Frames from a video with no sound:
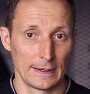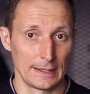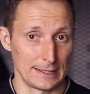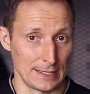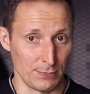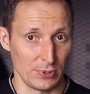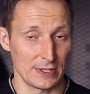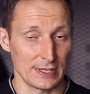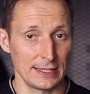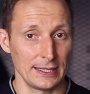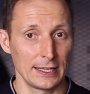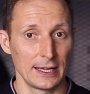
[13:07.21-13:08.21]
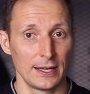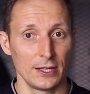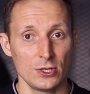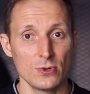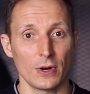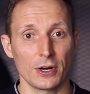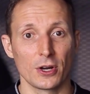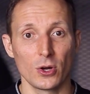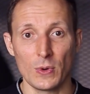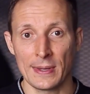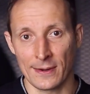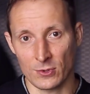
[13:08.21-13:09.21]
Simply saying, you are
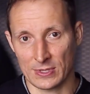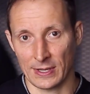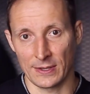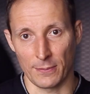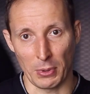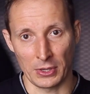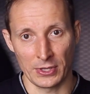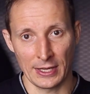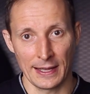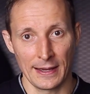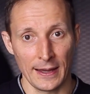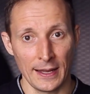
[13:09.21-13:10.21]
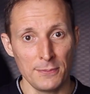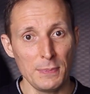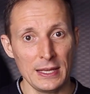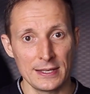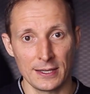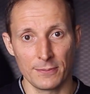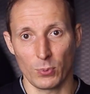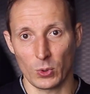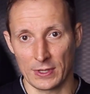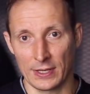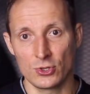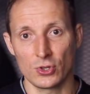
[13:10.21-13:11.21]
going outside the building and meeting
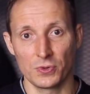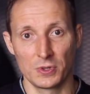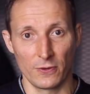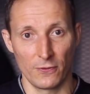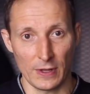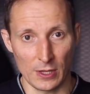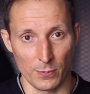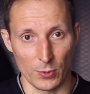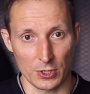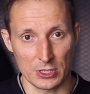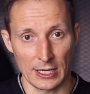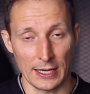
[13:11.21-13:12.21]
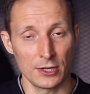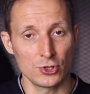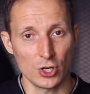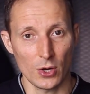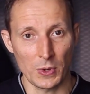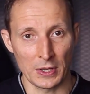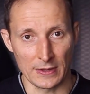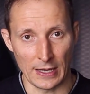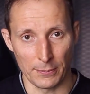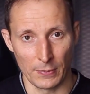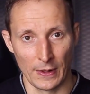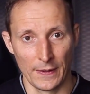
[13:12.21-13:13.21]
potential developers and showing
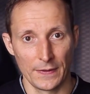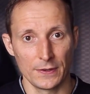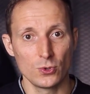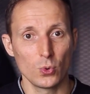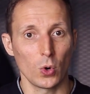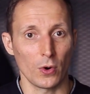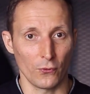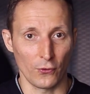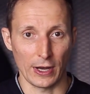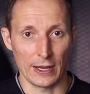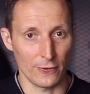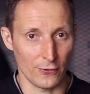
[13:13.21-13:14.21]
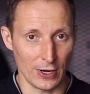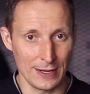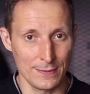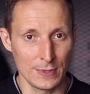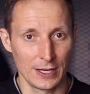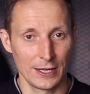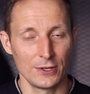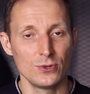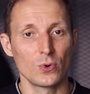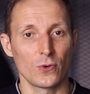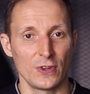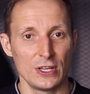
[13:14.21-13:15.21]
them your wireframe,
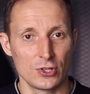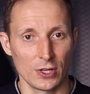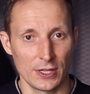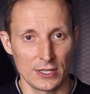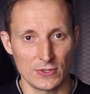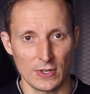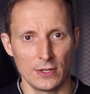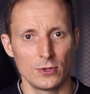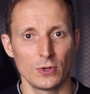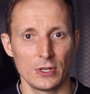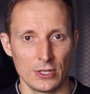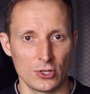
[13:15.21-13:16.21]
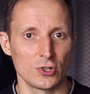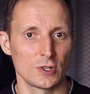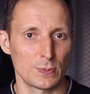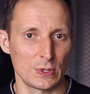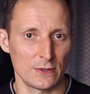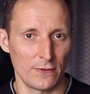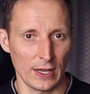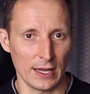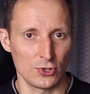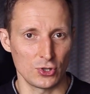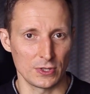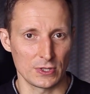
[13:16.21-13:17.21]
your feature list, and your initial
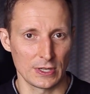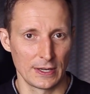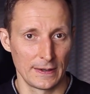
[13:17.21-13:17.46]
specifications.